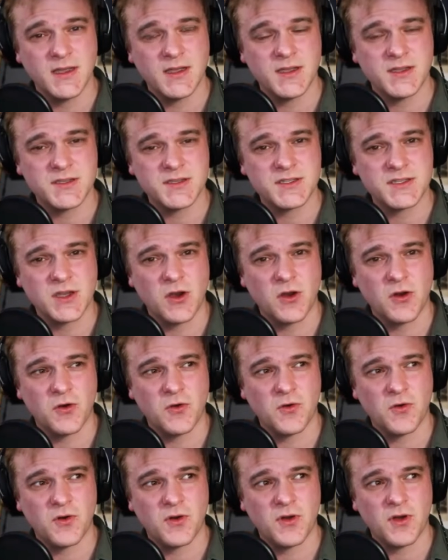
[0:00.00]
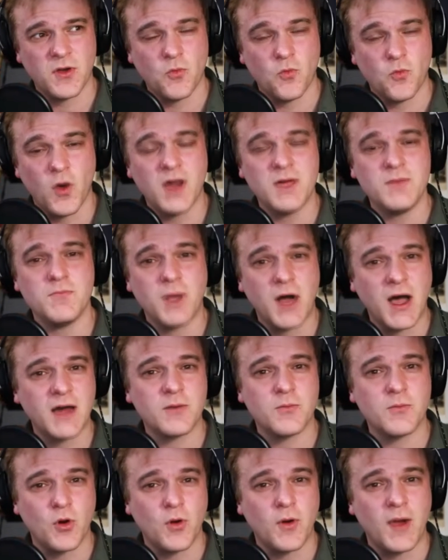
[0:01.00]
So one
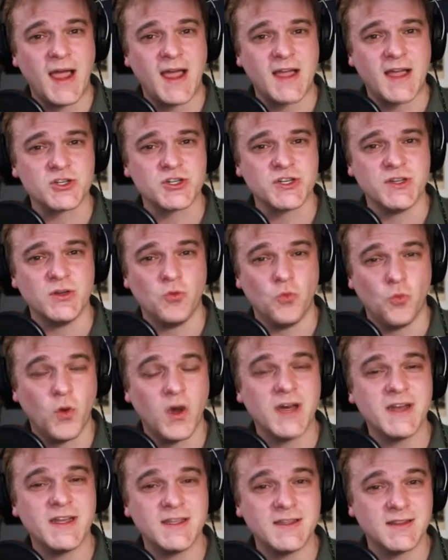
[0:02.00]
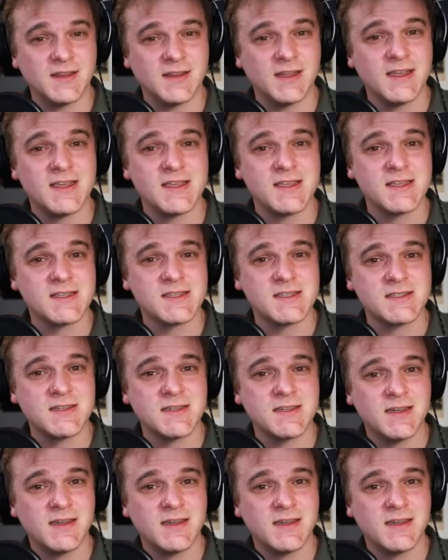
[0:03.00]
bottom row action, one enlist